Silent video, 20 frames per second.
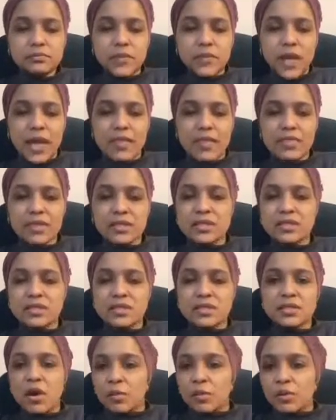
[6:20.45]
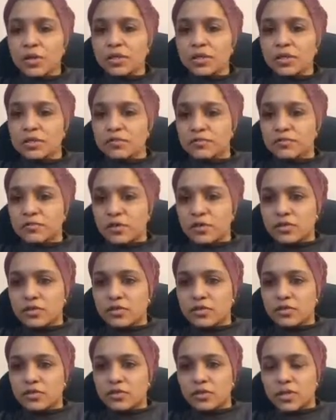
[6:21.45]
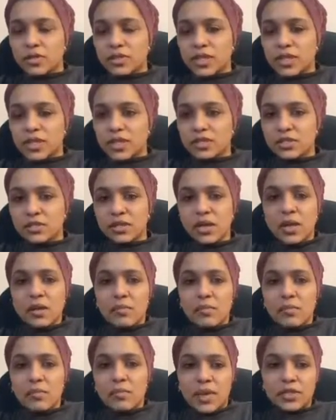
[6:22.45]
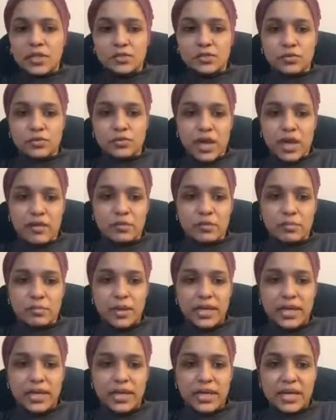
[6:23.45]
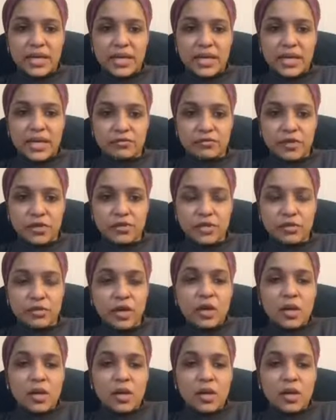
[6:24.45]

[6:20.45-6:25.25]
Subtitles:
And this is the whole point of photo documentation, making sure they have a baseline photo,